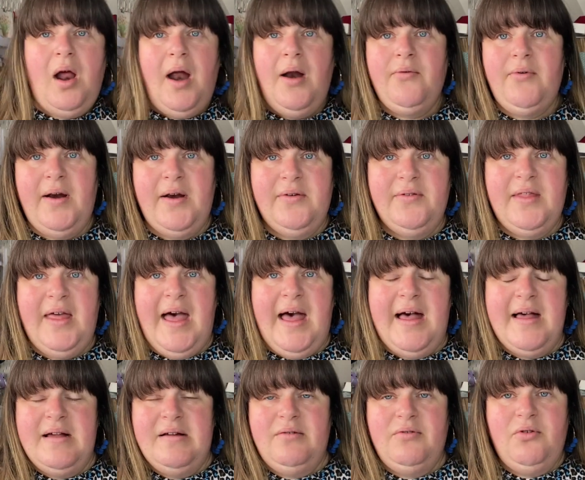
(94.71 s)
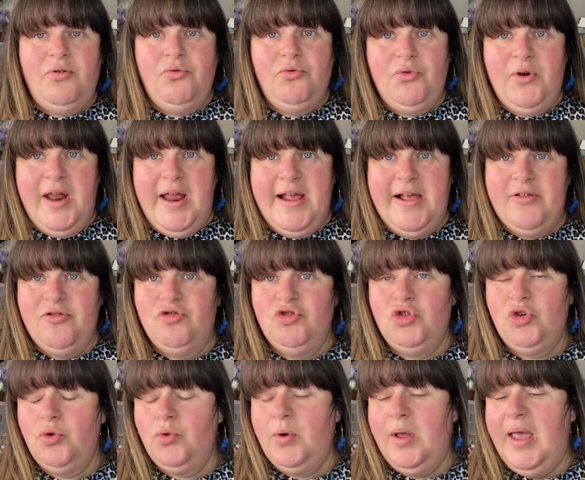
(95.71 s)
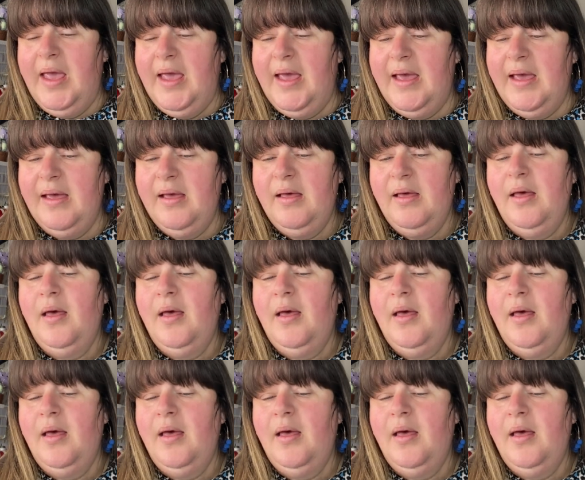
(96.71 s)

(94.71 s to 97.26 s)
around that range. Okay,